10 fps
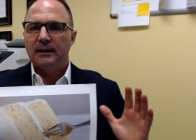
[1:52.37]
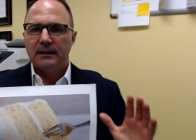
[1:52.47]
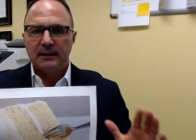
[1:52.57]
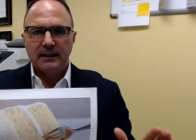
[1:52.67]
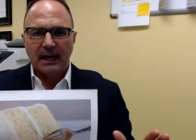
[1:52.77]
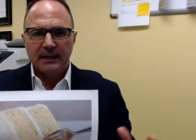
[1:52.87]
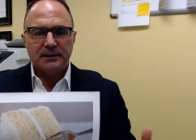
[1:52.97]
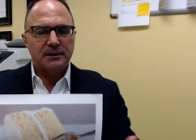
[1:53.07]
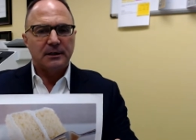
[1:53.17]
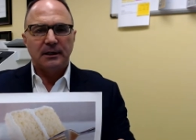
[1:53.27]

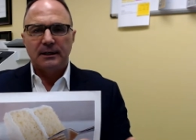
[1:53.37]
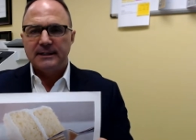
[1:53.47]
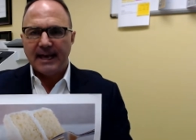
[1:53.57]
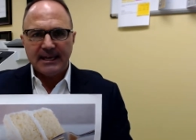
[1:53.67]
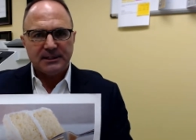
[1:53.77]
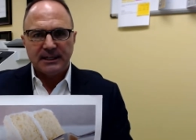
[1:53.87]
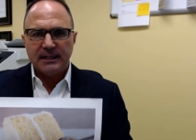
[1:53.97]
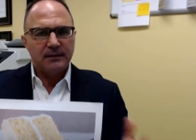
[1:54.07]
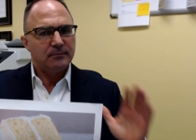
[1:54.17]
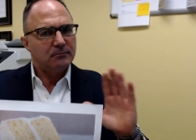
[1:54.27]
nice,
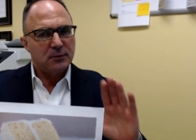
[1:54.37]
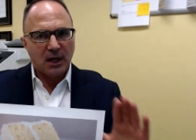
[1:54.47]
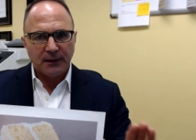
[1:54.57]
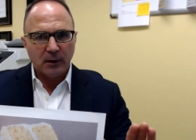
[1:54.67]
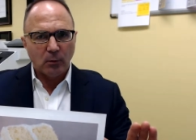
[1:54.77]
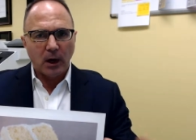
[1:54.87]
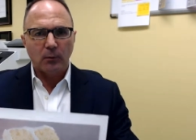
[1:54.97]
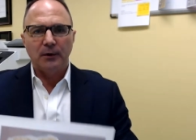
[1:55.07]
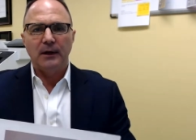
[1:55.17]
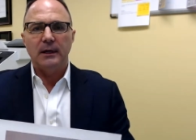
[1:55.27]
tasty, nothing wrong
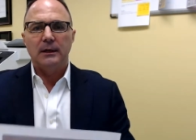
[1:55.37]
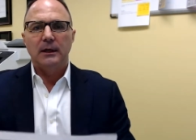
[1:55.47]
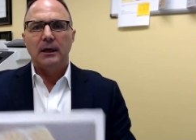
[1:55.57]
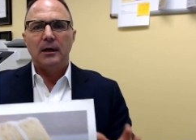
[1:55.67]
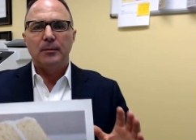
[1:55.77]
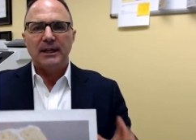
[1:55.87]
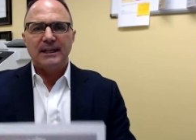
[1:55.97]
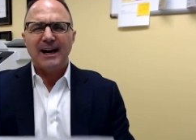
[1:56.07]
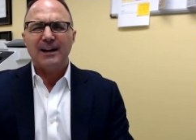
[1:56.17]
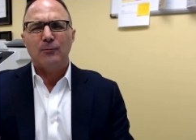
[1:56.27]
with it, but
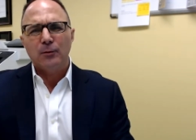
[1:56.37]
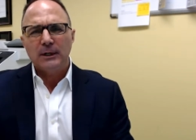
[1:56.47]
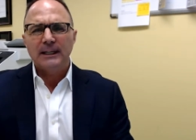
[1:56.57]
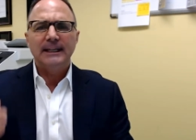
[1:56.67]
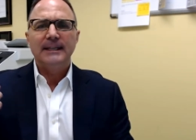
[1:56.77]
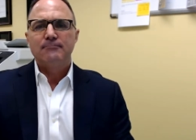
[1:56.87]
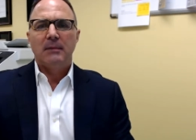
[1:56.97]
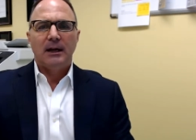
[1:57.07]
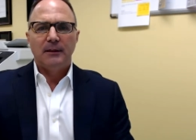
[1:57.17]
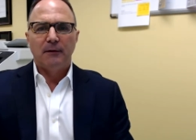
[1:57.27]
not really
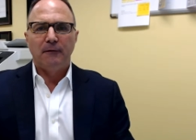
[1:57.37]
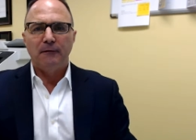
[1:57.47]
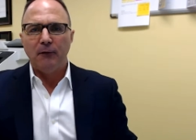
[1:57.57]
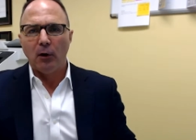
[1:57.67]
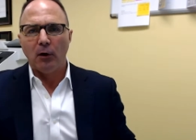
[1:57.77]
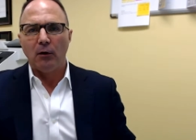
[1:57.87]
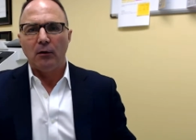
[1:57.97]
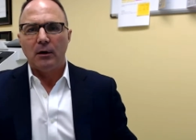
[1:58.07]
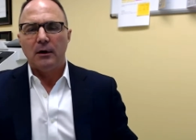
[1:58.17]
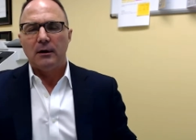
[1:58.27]
the full
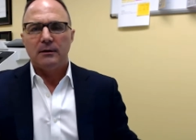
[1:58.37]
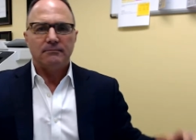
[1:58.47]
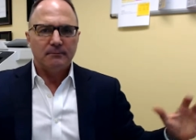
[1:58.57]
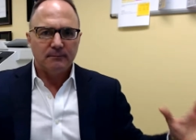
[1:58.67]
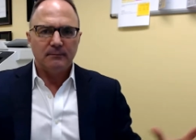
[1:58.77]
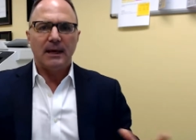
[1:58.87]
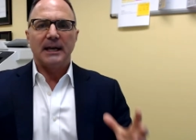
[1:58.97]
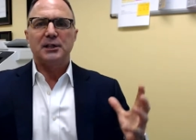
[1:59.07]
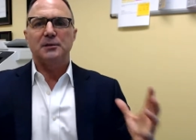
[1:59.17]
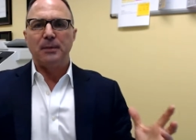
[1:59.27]

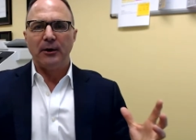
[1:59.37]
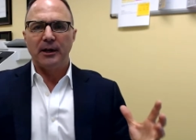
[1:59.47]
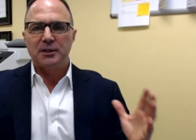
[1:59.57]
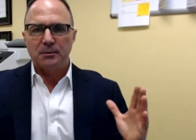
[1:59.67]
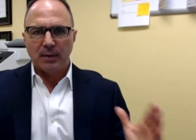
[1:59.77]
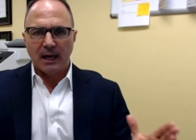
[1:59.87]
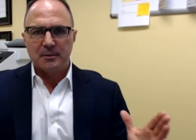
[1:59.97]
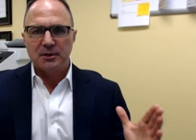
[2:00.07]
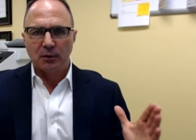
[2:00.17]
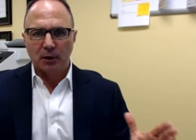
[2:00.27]
experience perhaps
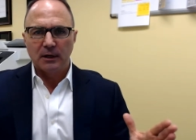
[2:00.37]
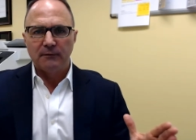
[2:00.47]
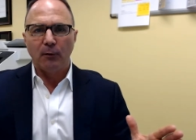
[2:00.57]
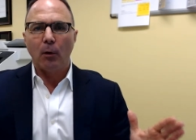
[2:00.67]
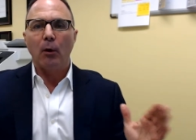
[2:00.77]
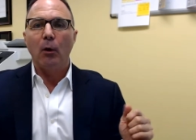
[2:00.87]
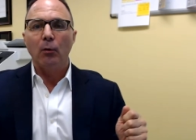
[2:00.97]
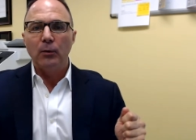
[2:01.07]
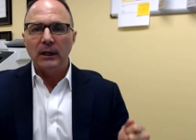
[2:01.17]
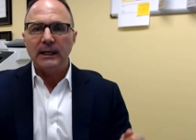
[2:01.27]
you're looking for or
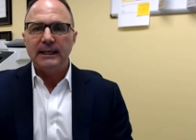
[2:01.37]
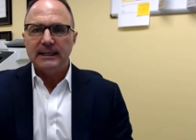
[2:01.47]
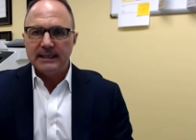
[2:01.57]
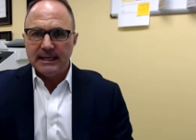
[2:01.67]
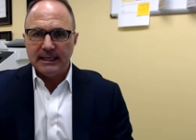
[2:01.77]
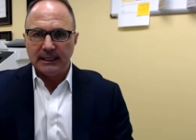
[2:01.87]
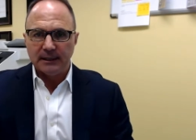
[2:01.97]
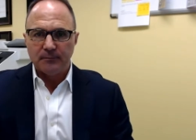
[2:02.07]
really need.